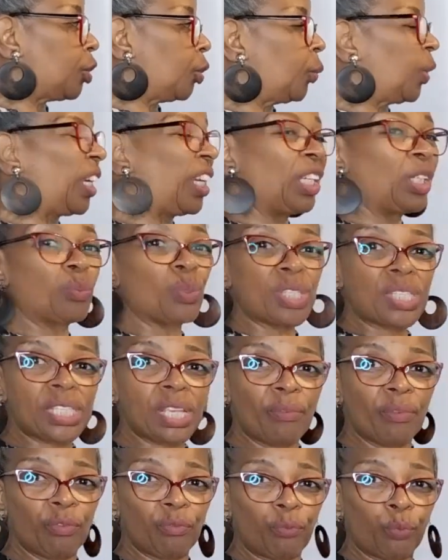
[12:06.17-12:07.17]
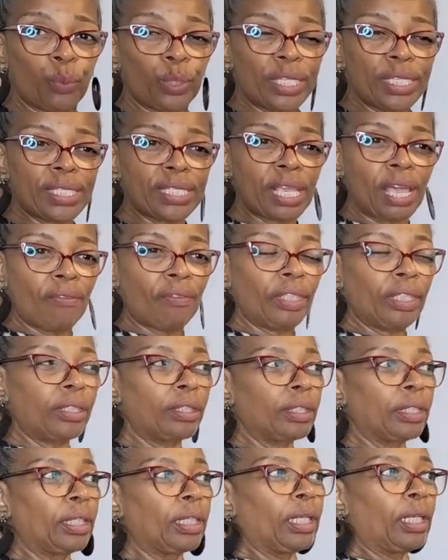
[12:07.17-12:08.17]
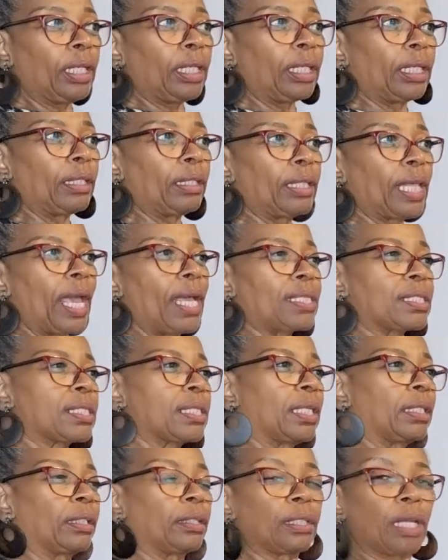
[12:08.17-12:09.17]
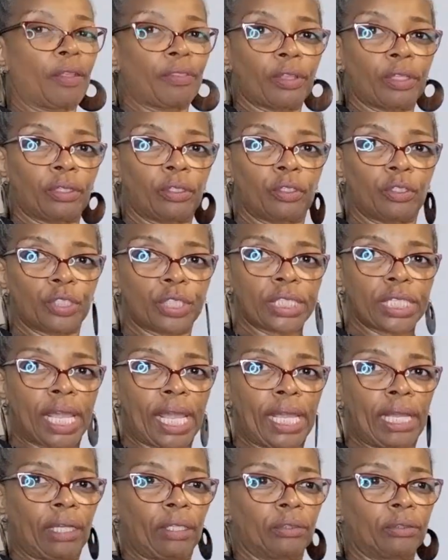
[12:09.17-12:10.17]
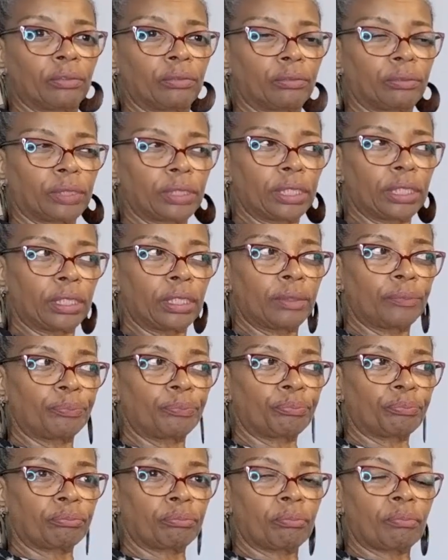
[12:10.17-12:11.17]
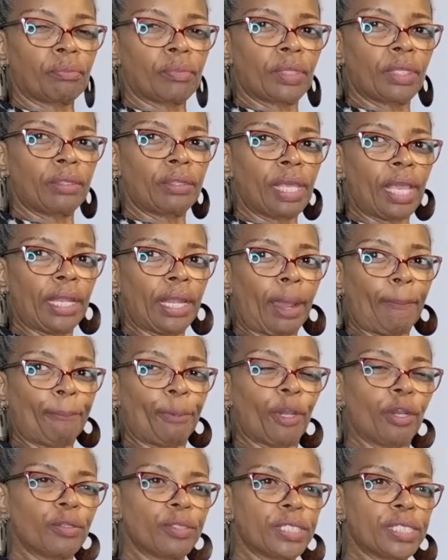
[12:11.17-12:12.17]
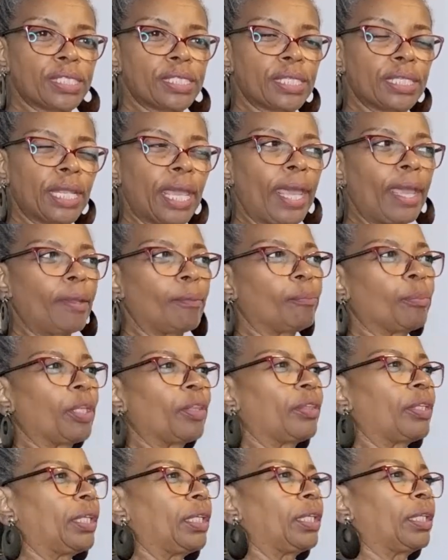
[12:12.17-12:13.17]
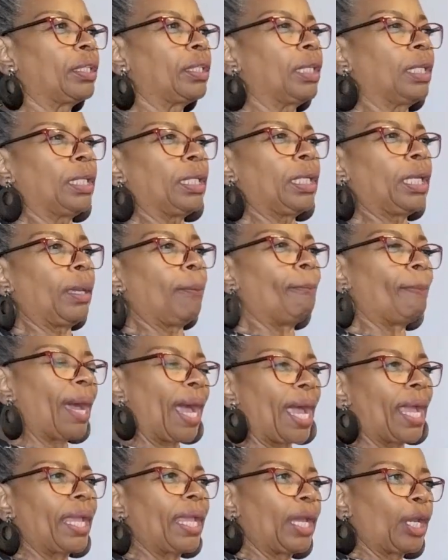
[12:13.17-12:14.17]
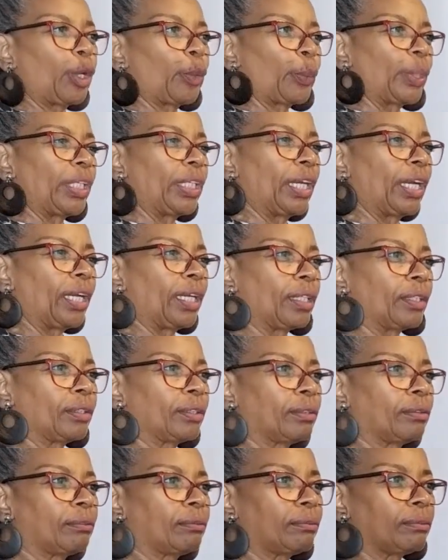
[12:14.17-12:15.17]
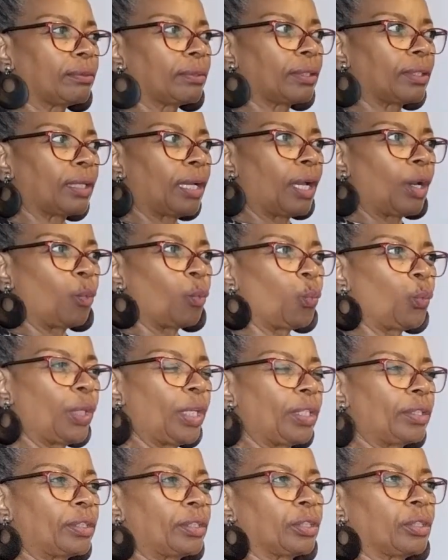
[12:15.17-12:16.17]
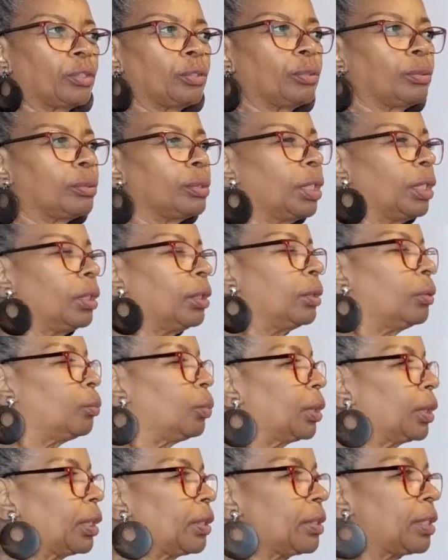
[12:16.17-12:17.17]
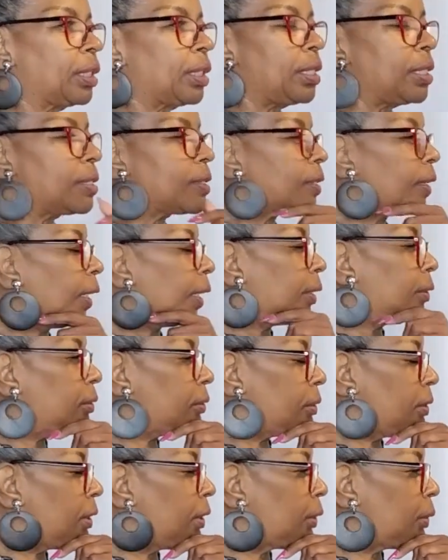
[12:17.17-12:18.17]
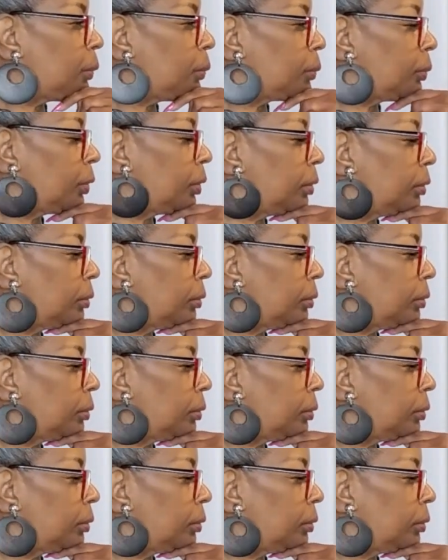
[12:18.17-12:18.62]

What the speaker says: Joann, it was $7.47, and that's in another little town that I purchased it at. But then in my area, I went to one of these, I don't know,